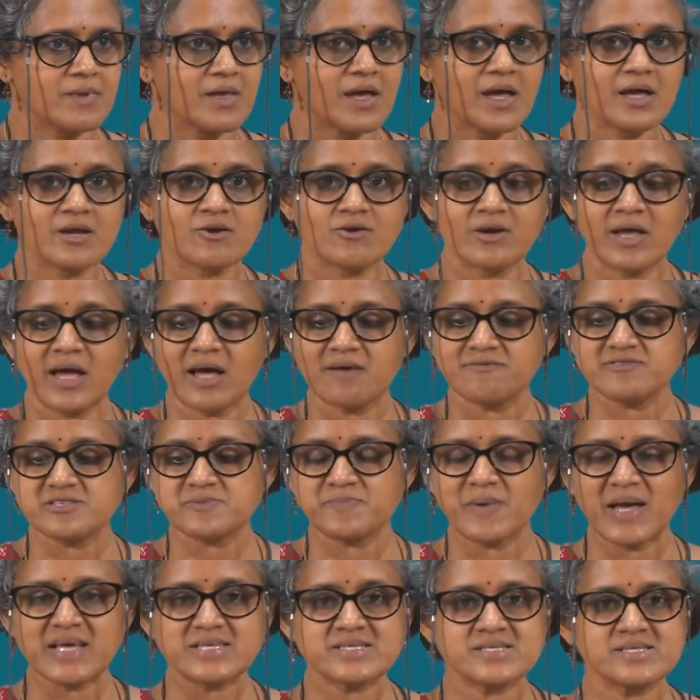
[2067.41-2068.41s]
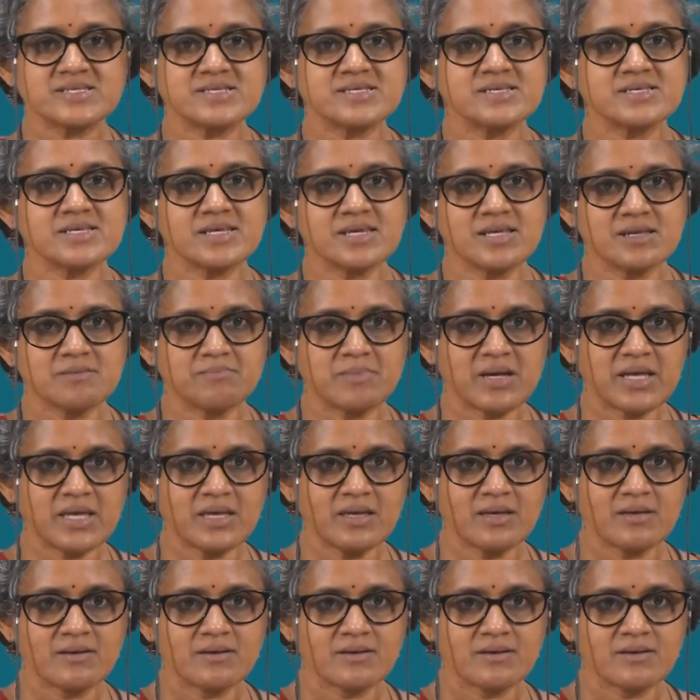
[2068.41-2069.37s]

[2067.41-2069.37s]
I could have spasticity in my